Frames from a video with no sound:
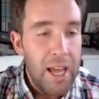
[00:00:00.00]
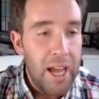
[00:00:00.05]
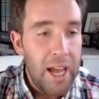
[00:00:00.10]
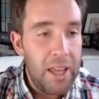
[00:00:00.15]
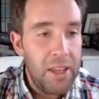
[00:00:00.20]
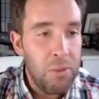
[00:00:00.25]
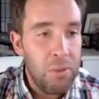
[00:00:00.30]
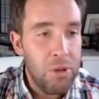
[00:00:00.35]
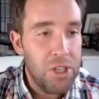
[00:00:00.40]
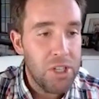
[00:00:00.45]

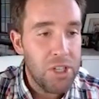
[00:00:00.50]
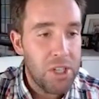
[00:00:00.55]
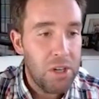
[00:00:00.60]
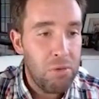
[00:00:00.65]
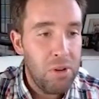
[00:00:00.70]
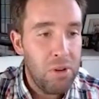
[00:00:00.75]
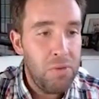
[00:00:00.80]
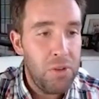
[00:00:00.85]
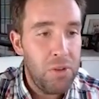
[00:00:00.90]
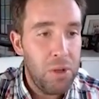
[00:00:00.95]
And then we're just going to
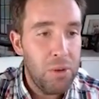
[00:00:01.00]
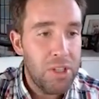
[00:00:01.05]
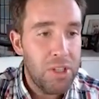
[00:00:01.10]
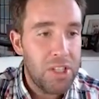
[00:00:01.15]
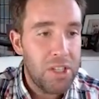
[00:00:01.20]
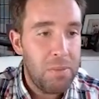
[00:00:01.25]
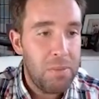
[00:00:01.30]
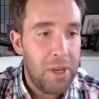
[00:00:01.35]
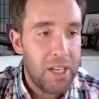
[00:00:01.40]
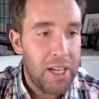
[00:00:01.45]
review and
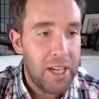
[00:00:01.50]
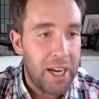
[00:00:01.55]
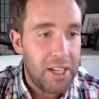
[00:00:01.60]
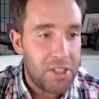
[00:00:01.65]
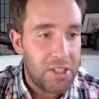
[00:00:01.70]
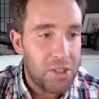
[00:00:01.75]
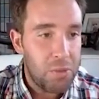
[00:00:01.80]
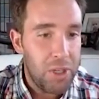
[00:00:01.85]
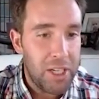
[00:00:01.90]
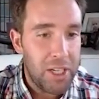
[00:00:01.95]
submit, guys.
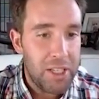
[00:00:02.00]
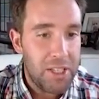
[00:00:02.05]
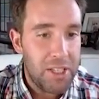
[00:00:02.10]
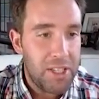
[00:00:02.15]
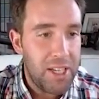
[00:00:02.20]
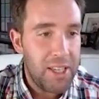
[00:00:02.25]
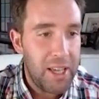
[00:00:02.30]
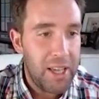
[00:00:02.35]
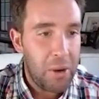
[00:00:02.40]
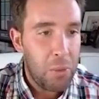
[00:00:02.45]
So we can
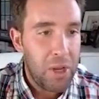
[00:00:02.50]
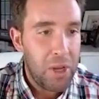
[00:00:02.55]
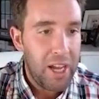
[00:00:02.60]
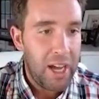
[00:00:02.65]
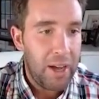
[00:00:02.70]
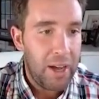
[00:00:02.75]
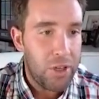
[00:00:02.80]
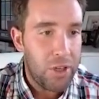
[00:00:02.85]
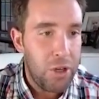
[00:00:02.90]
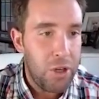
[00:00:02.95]
see that we
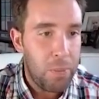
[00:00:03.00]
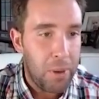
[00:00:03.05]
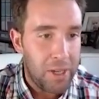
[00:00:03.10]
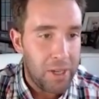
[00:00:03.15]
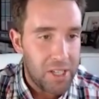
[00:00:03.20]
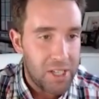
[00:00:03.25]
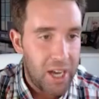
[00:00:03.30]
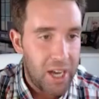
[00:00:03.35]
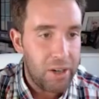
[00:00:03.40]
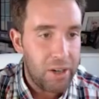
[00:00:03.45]
have coupon
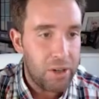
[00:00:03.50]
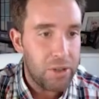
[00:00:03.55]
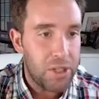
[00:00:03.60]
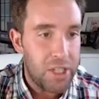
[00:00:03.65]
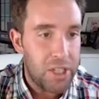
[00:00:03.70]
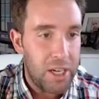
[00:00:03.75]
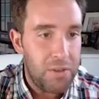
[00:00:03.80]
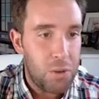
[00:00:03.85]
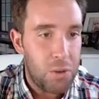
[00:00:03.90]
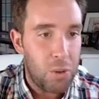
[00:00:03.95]
title,
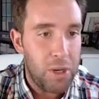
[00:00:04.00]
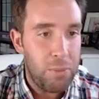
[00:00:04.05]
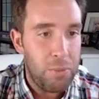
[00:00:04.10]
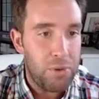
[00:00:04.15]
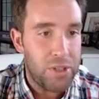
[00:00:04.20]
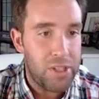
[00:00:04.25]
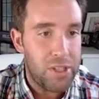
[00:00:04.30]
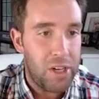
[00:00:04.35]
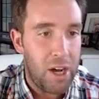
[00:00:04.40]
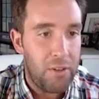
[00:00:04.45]
save
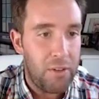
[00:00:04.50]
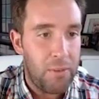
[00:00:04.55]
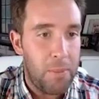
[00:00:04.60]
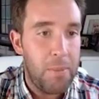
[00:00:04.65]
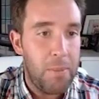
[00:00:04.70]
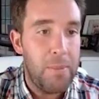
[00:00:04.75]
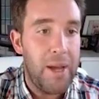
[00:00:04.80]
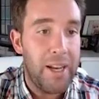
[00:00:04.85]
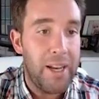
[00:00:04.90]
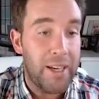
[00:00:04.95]
20% off
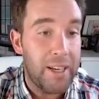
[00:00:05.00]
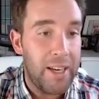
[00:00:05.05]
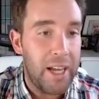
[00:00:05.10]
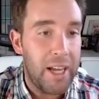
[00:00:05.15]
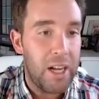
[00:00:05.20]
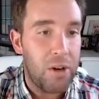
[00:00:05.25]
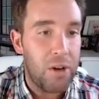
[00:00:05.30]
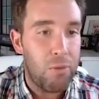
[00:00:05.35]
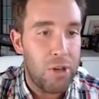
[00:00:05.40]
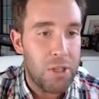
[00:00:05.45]

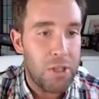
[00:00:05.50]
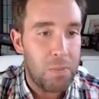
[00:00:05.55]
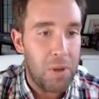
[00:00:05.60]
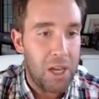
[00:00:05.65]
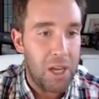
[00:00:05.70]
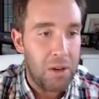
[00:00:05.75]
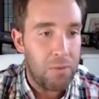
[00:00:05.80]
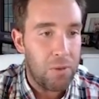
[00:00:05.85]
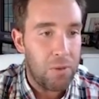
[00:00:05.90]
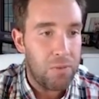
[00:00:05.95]
magnetic
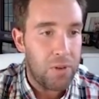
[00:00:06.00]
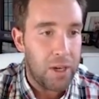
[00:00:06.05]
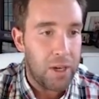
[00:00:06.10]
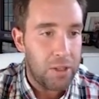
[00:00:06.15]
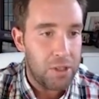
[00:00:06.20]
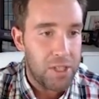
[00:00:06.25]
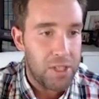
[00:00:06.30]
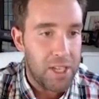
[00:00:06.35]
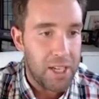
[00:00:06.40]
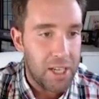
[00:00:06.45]
wristband for
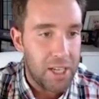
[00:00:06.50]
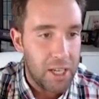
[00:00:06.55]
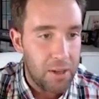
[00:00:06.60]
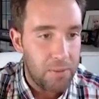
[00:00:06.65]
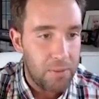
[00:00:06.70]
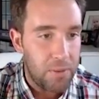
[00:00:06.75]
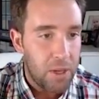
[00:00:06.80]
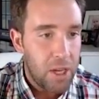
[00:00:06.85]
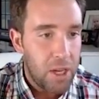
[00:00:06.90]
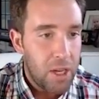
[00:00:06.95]
Father's Day
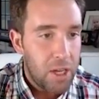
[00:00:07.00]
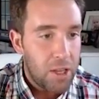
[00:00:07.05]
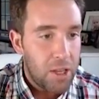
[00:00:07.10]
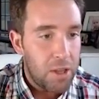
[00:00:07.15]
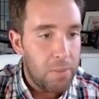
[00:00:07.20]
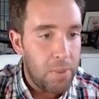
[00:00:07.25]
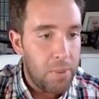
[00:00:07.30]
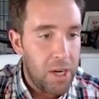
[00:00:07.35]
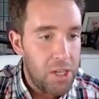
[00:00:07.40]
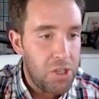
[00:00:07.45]
gift,
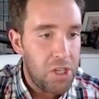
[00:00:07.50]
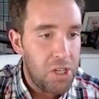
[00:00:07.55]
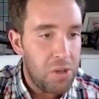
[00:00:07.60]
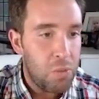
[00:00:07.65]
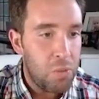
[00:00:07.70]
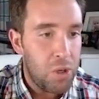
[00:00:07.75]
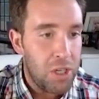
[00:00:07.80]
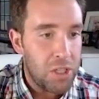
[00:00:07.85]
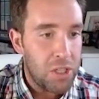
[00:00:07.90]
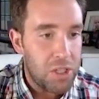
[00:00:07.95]
the budget,
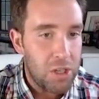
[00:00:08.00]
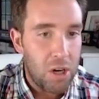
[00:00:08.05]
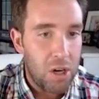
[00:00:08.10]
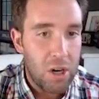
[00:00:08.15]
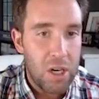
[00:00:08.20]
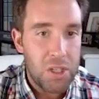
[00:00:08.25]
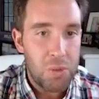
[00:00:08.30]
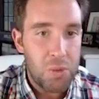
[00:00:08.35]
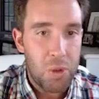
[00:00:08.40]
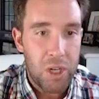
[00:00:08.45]
when it
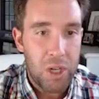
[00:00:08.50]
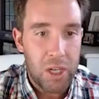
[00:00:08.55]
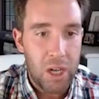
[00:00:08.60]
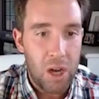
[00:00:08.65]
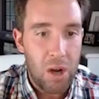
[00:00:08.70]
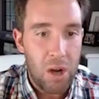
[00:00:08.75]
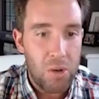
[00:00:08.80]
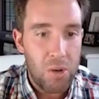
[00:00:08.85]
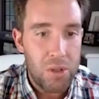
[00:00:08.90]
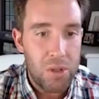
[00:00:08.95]
starts, when it
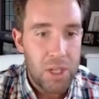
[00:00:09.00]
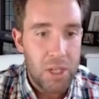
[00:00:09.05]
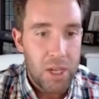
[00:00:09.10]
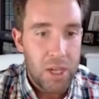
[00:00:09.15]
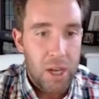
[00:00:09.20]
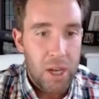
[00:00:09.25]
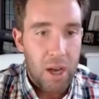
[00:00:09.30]
goes.